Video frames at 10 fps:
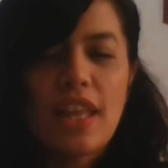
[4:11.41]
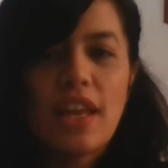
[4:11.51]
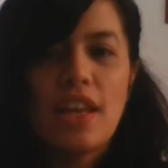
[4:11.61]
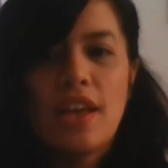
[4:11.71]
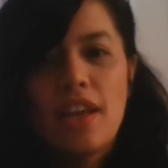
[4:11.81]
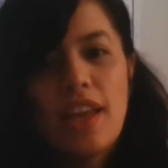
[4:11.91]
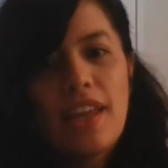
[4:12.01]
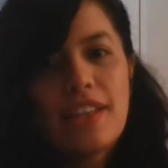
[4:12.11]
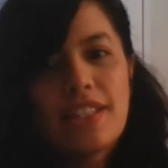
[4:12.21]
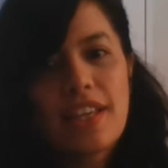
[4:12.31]
And
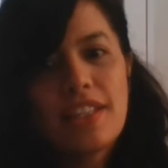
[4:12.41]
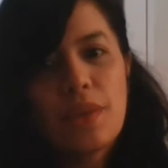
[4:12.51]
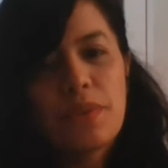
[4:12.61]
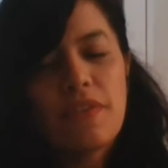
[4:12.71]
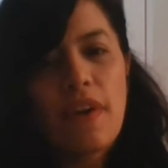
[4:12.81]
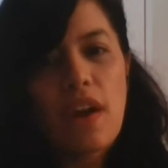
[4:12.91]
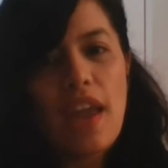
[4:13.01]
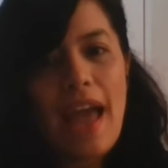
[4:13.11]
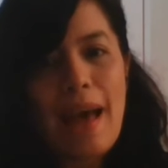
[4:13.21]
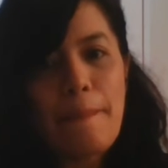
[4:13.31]
in a sense, he was very
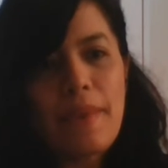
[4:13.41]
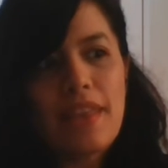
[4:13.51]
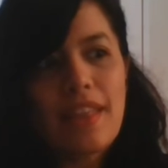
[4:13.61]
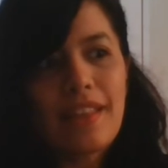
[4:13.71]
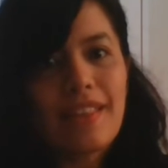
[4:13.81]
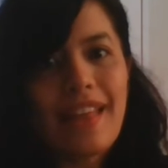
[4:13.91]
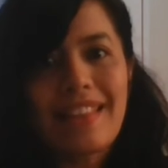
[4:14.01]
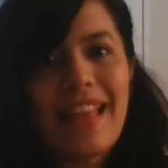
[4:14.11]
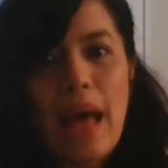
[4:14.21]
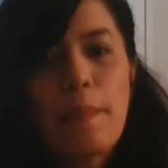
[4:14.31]
happy that that
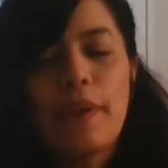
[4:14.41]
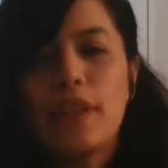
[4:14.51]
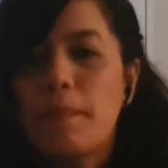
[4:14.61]
happened.